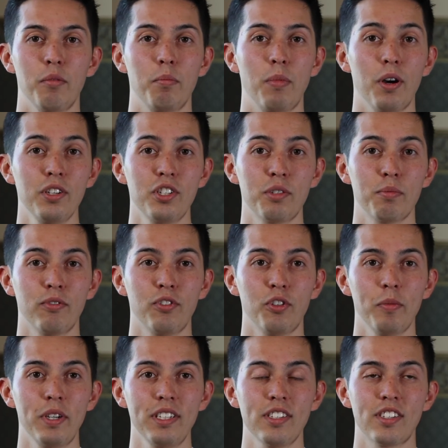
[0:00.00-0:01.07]

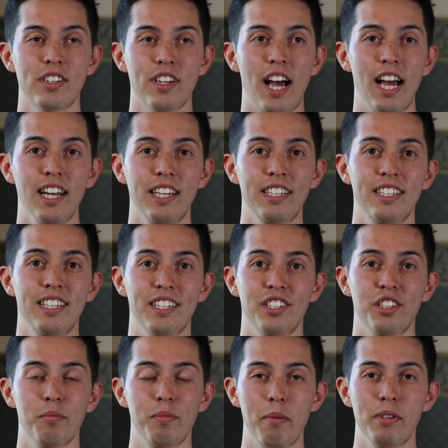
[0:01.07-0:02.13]
Post-performance, I like to get to
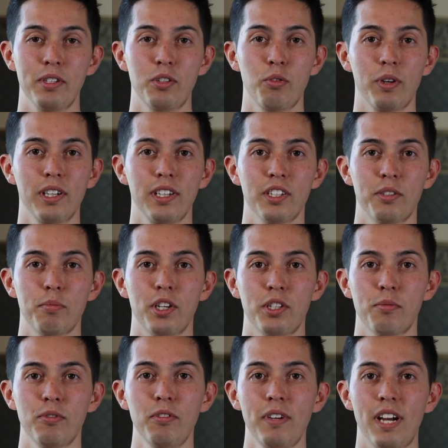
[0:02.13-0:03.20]
the pub as quickly as
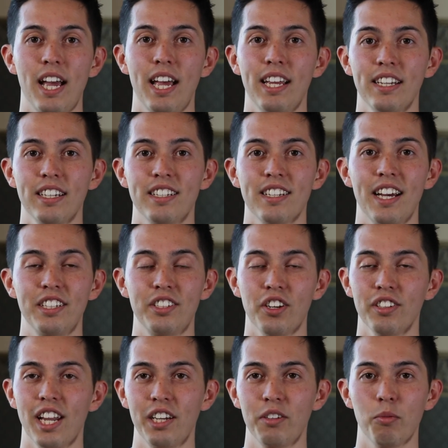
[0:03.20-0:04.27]
possible and I
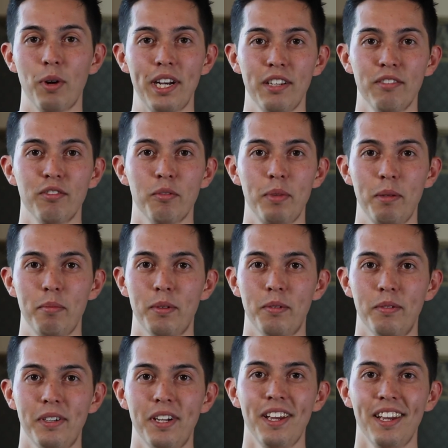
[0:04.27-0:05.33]
don't like waiting for people.